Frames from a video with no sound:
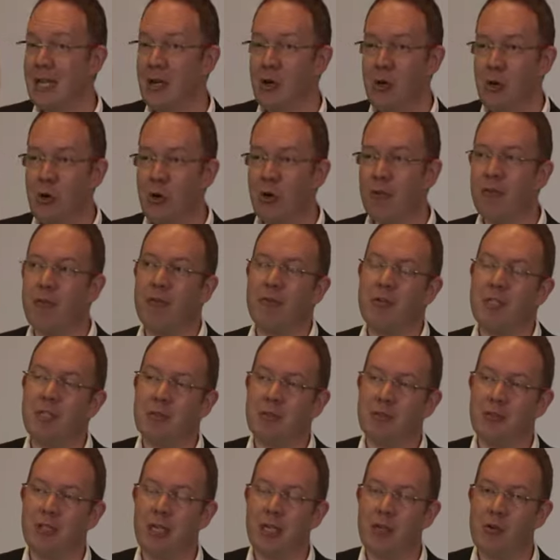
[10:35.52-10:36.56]
all of the
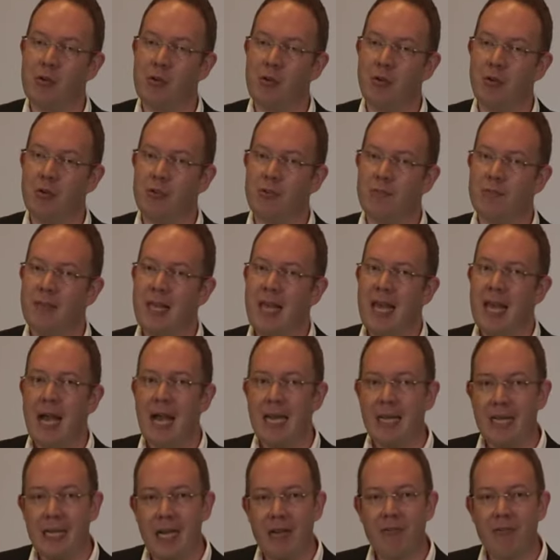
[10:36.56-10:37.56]
critical stakeholders. And in